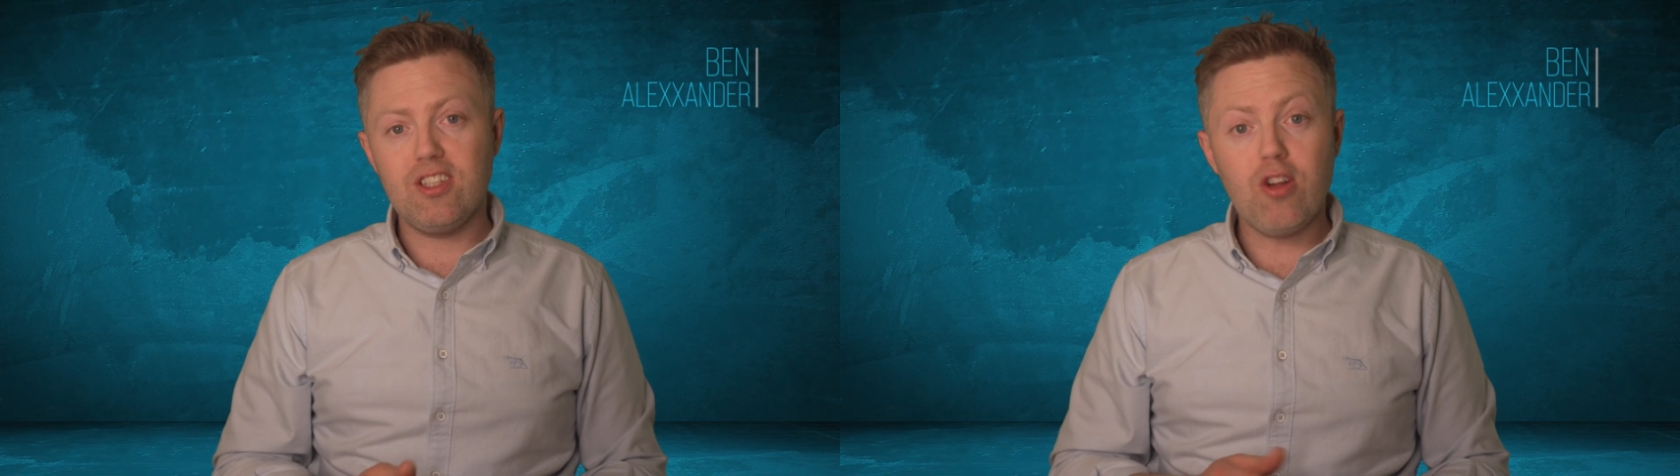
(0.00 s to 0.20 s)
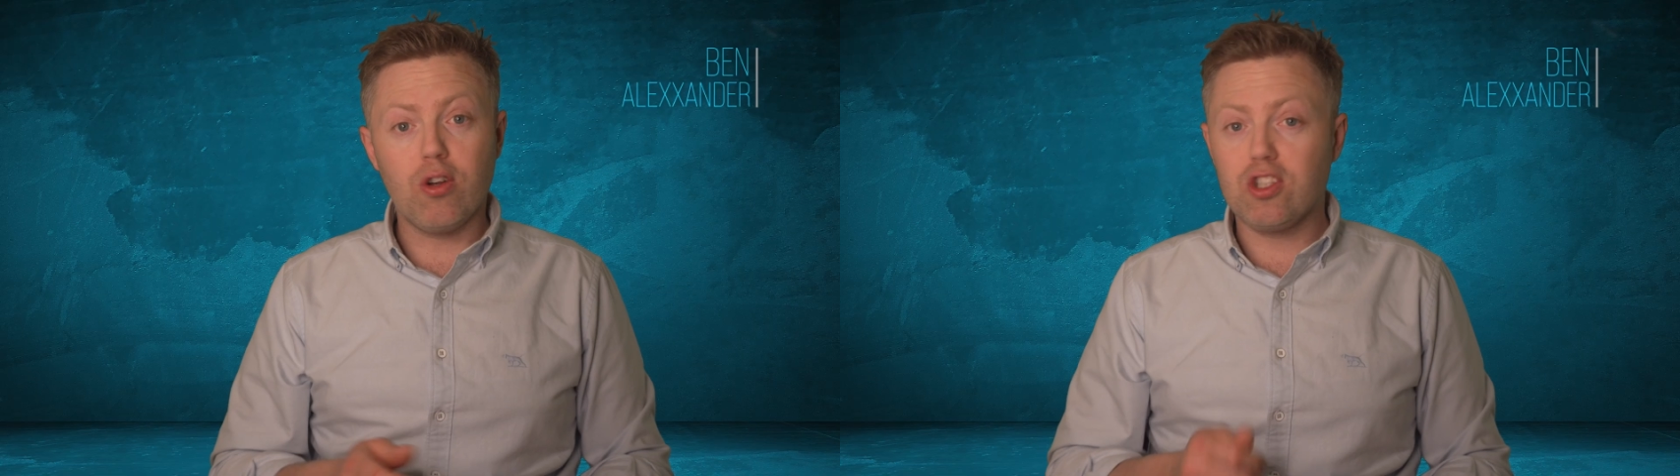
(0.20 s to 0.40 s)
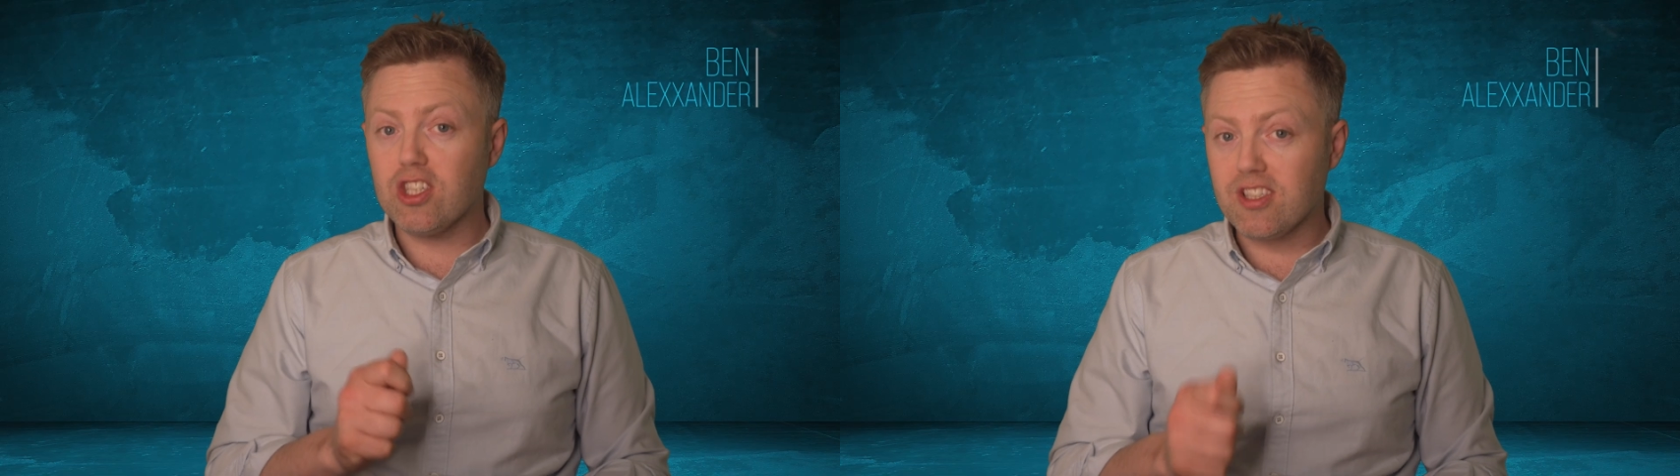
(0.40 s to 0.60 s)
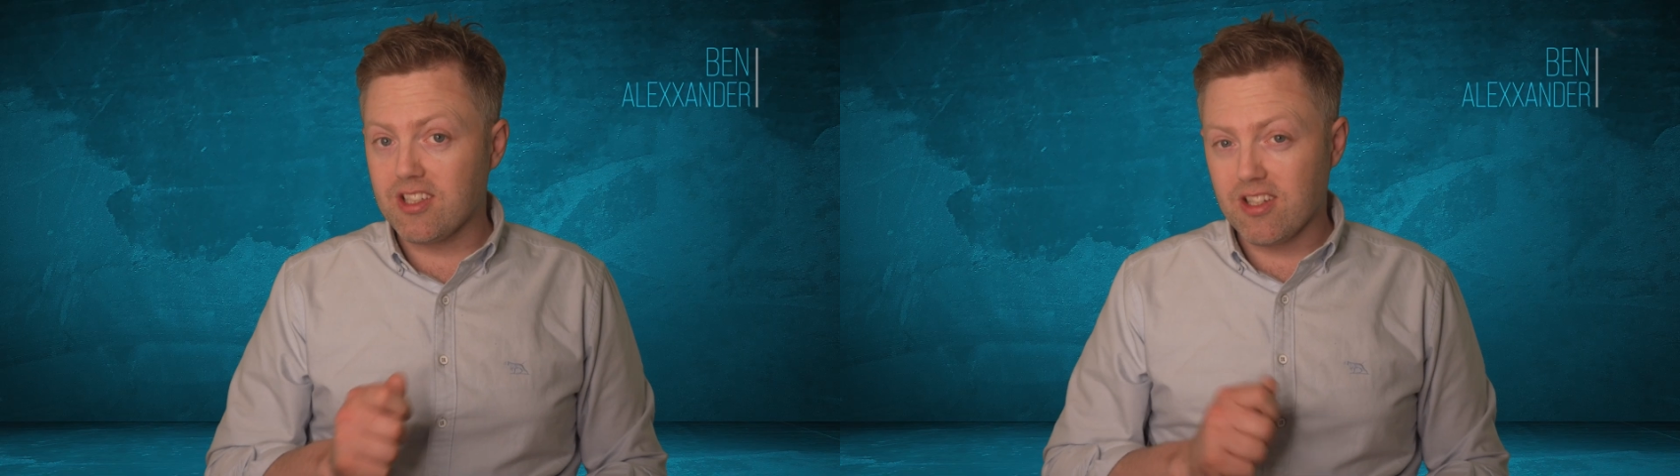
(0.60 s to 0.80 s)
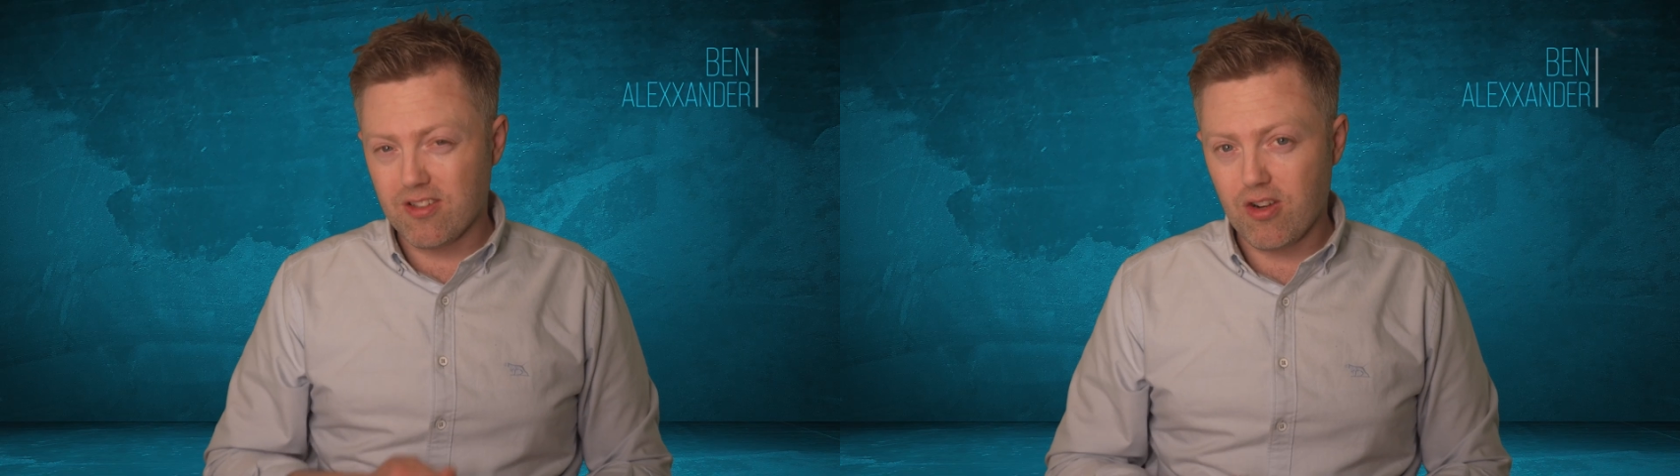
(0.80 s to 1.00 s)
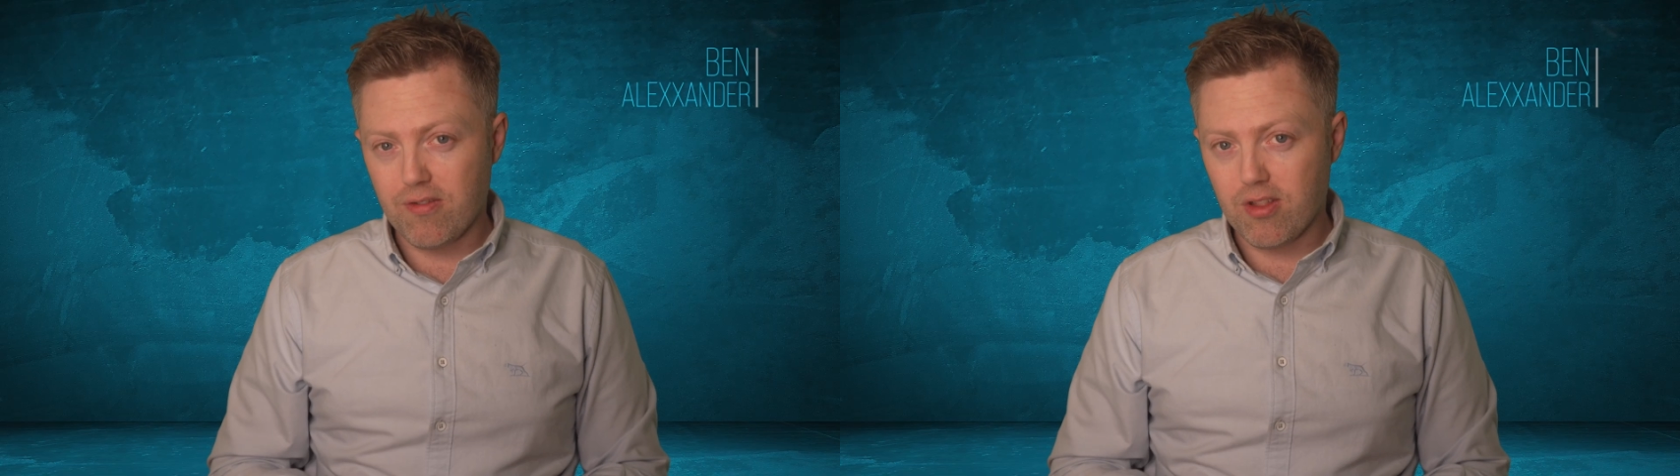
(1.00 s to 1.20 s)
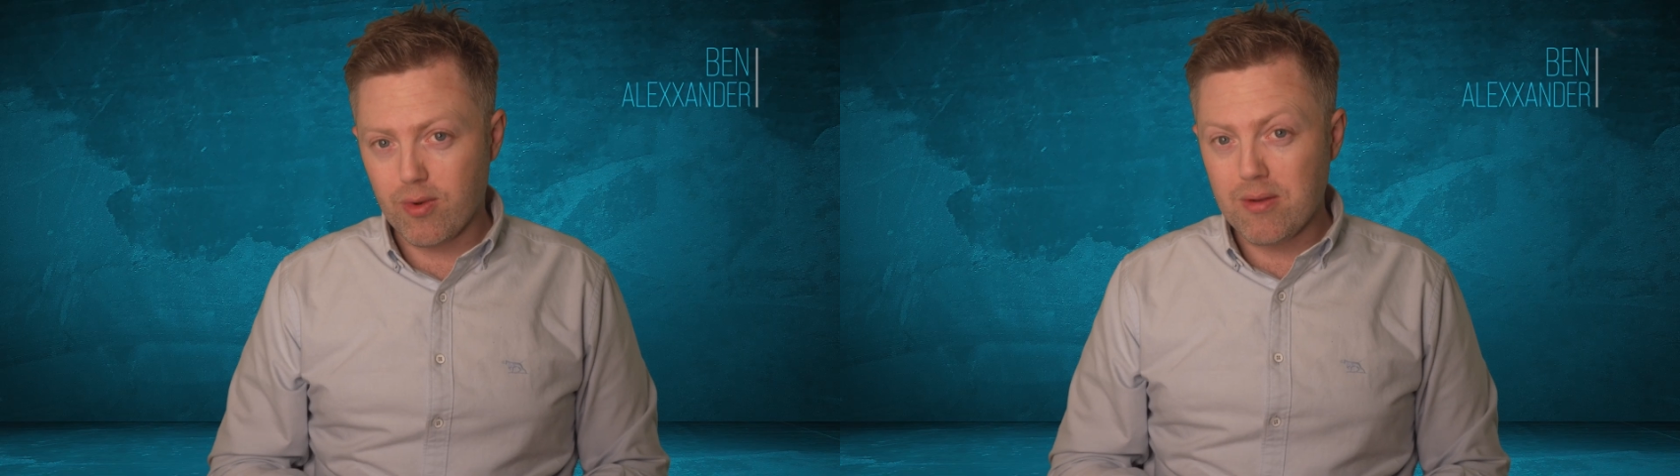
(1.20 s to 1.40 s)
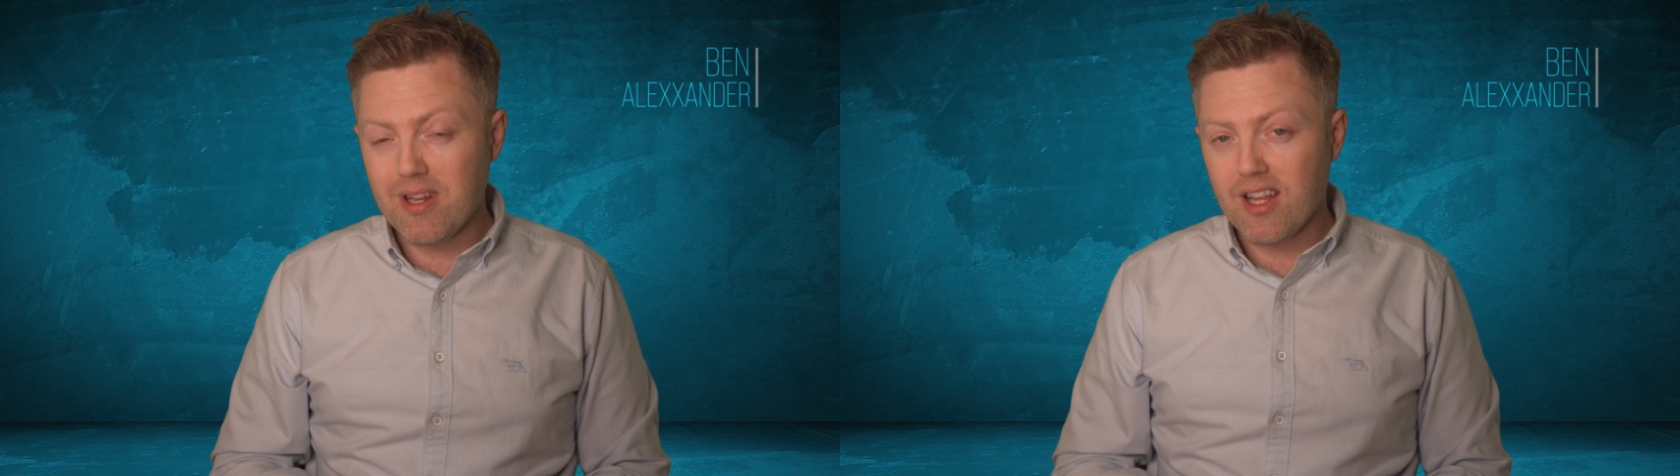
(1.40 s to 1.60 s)
you're not just gonna stop for
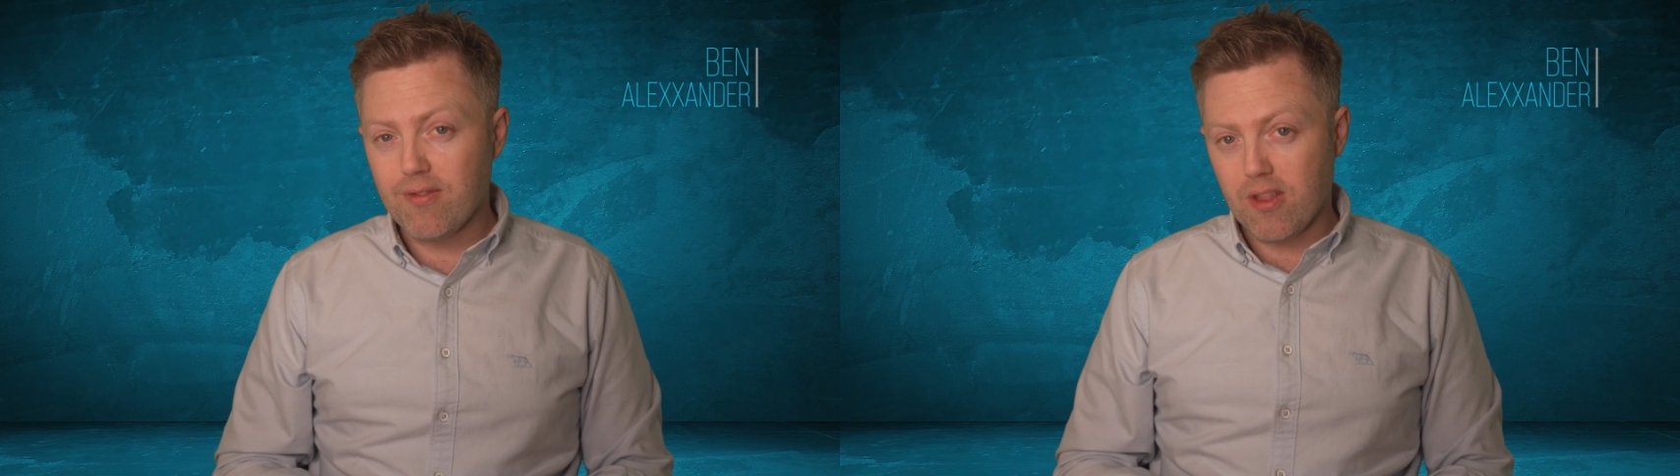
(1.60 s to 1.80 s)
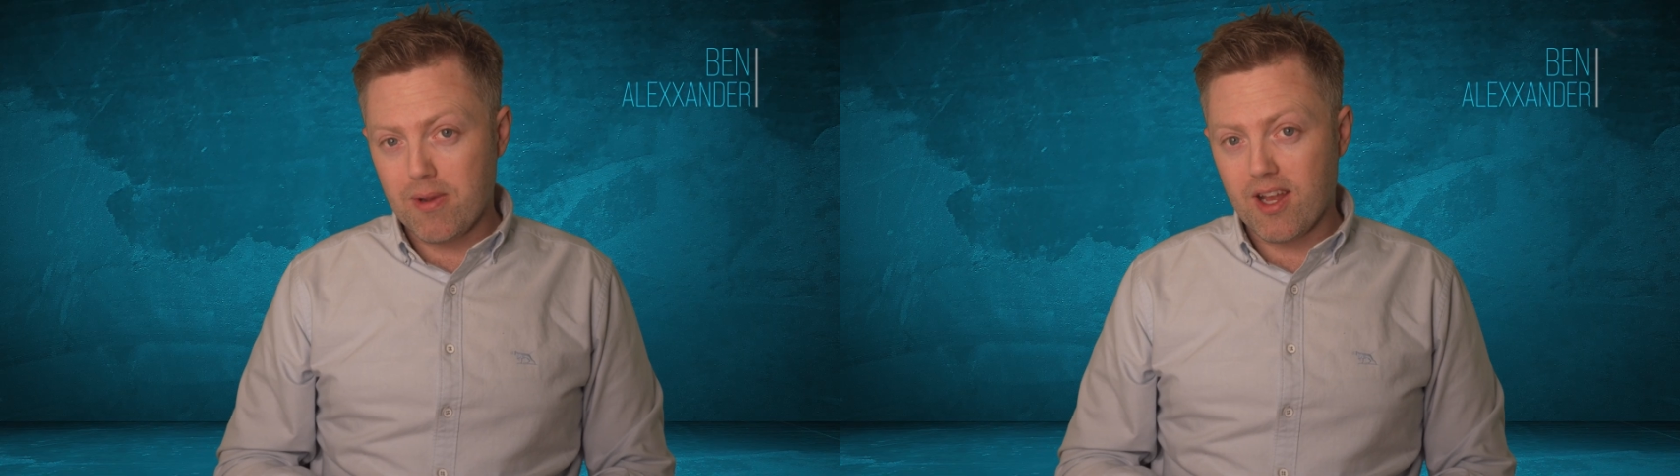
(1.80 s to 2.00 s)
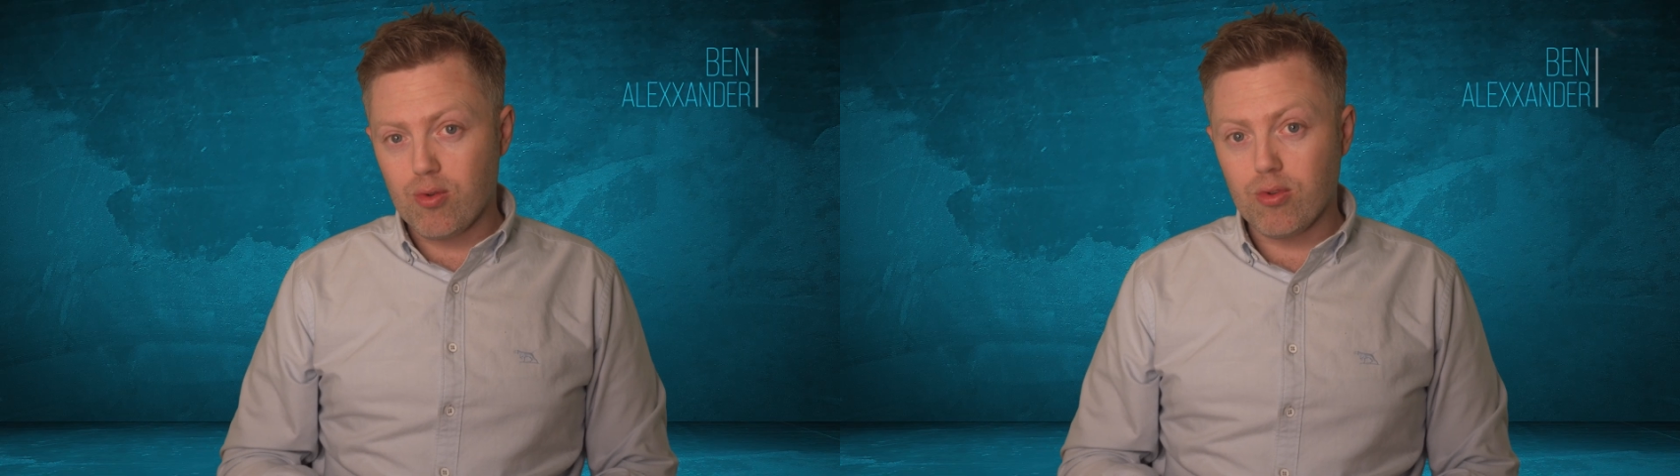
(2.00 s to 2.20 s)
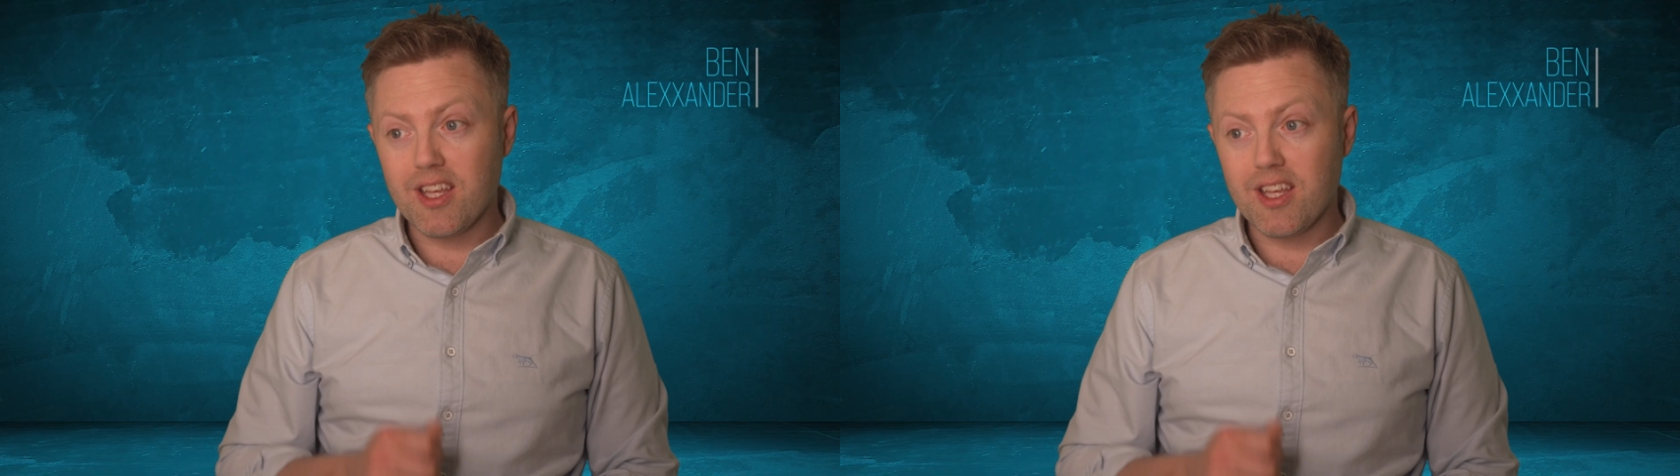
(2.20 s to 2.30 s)
3 minutes for the petrol